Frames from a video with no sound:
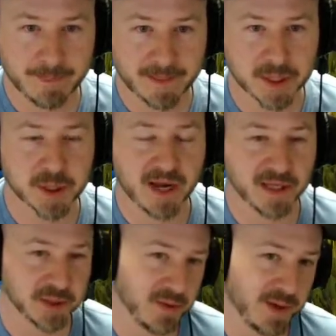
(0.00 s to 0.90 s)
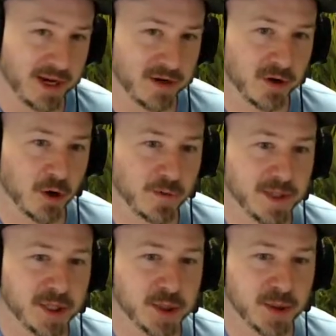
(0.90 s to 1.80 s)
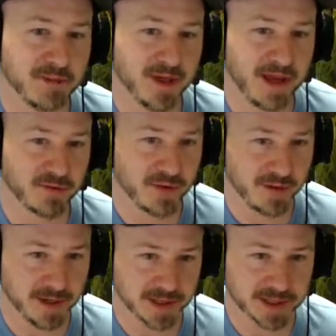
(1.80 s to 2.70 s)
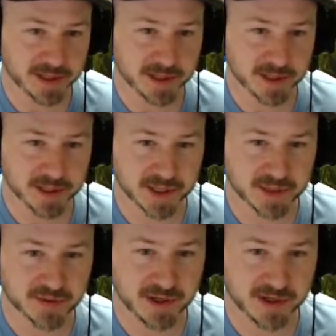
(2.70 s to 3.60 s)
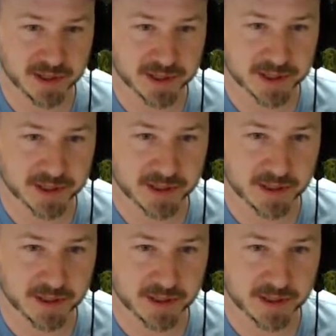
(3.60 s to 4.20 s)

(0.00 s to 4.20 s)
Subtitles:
Let's try this one. We got a Kirby's Dream Land remix, so let's play this.